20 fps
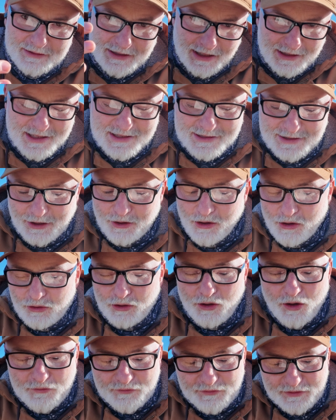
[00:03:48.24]
That is the
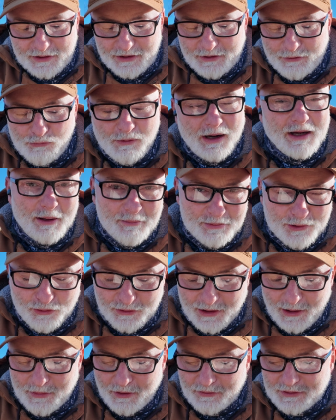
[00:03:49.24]
goal of why I'm
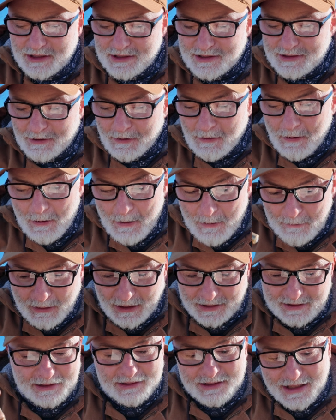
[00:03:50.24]
talking about this.
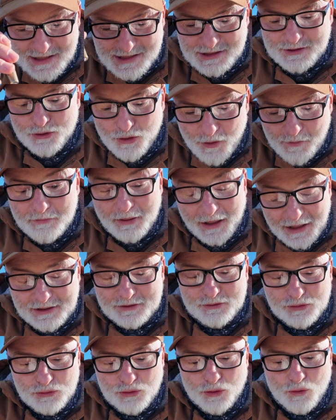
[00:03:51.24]
But let's go
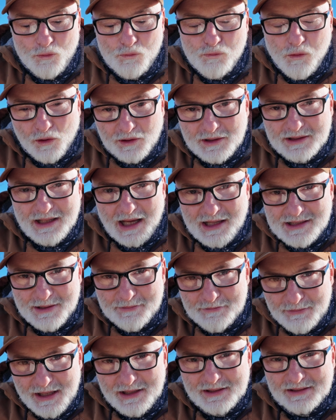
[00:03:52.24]
back to what does it
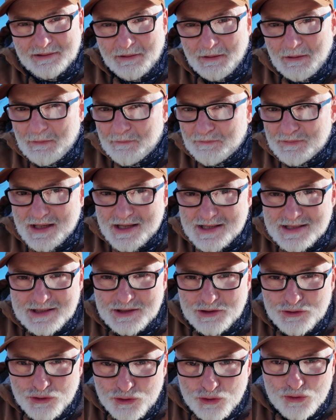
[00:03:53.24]
mean,
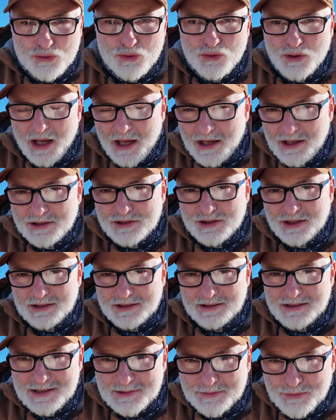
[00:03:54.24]
this new
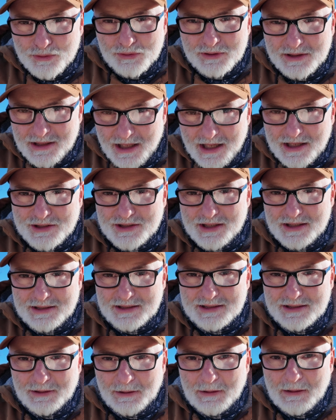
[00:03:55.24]
agent, this
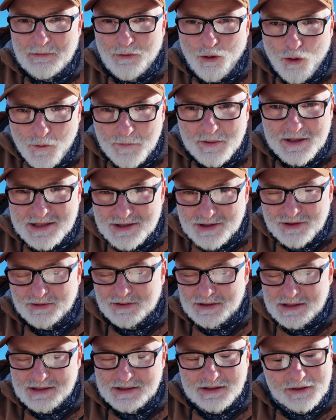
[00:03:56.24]
multi-agent, open
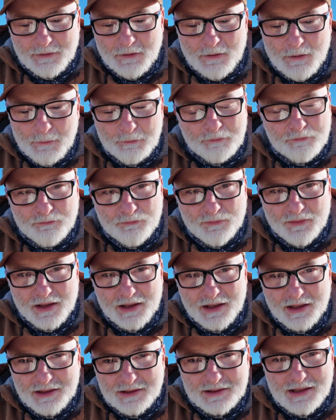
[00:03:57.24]
source
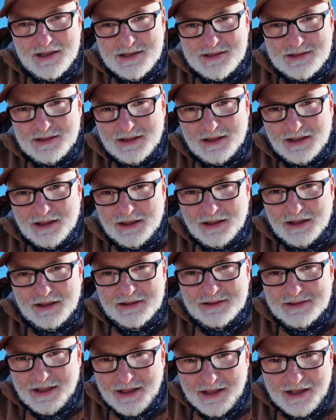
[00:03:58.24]
in this
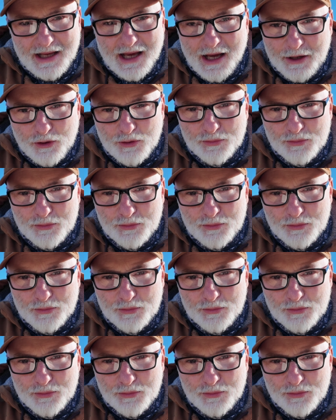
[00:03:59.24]
in the AI